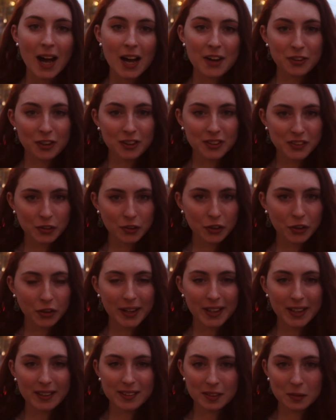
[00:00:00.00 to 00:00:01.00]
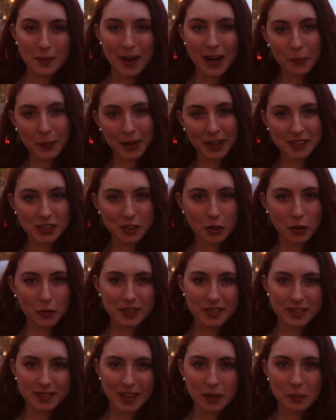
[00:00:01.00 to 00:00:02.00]
I've also created some artwork to
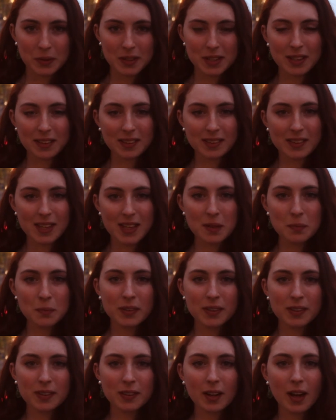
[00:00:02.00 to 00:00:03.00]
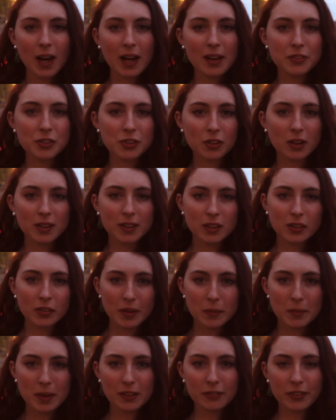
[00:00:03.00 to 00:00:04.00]
coincide with these themes. I've drawn these
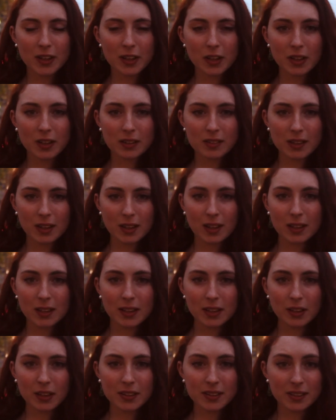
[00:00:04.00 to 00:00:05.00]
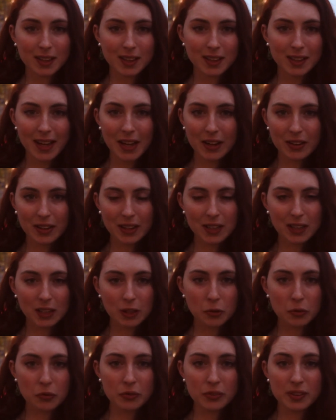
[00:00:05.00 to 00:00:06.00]
female figures and on their skin, hair, and
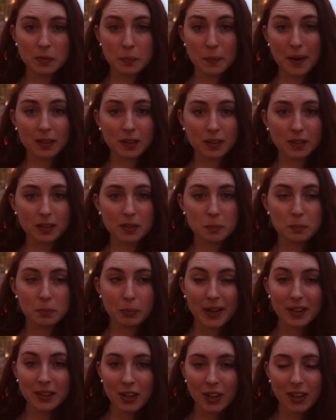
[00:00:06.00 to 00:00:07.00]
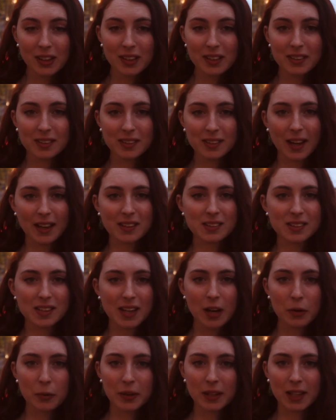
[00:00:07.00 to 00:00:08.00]
clothes spattered bright colours as
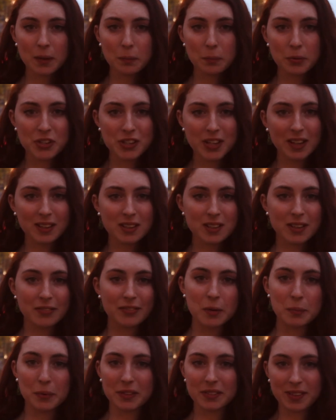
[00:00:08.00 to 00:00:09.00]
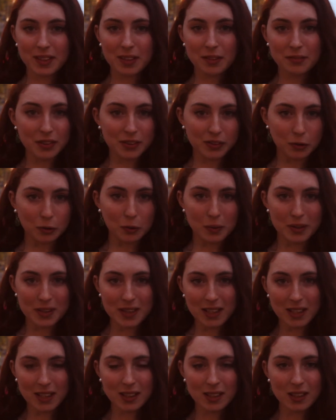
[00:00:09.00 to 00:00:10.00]
to outwardly project the vibrancy of the soul
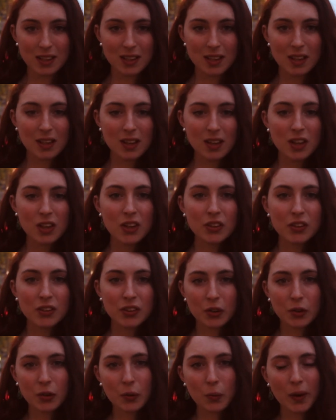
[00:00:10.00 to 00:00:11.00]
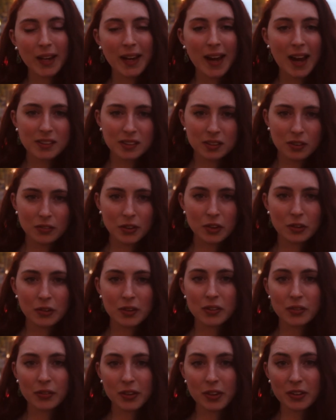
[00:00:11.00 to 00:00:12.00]
within. So, what I ask of you
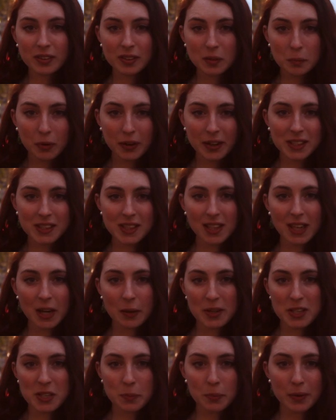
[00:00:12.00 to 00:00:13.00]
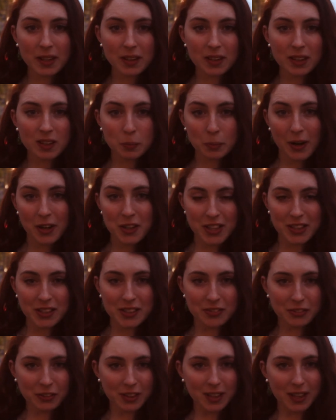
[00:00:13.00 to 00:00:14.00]
is for your support to allow me to bring this project
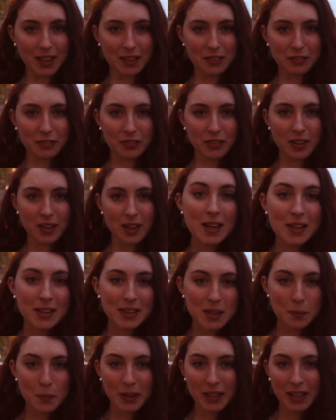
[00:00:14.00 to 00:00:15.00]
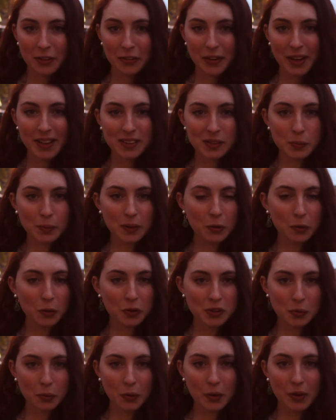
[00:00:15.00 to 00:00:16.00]
to full life. The money raised will
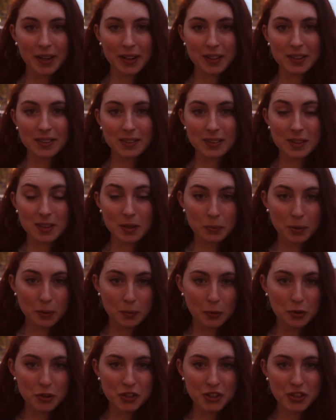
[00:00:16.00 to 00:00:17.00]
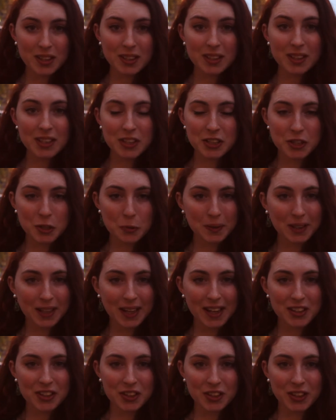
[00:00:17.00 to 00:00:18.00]
go towards the promotion,
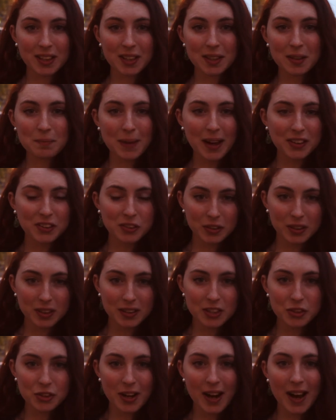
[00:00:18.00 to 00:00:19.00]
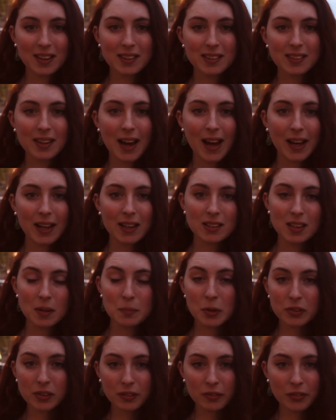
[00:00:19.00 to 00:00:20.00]
duplication, mastering of the tracks, and a
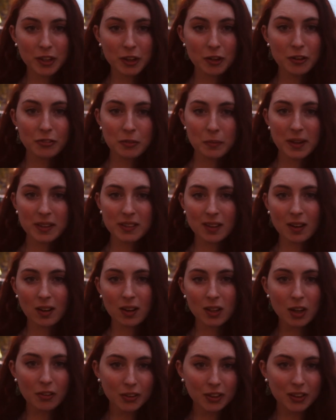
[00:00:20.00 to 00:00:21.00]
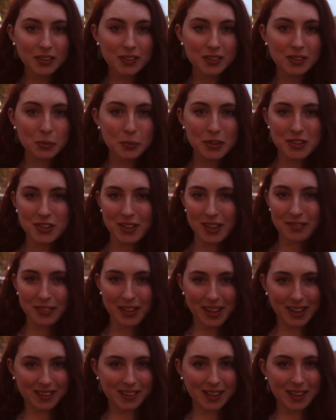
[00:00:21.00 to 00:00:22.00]
music video for my song Lover Lust, which I'm
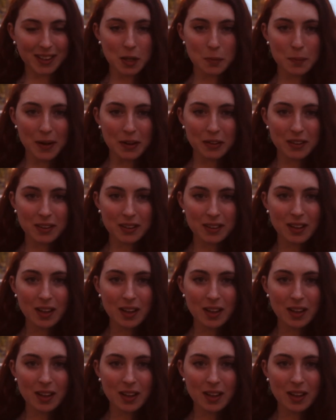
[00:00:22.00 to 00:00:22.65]
very excited about.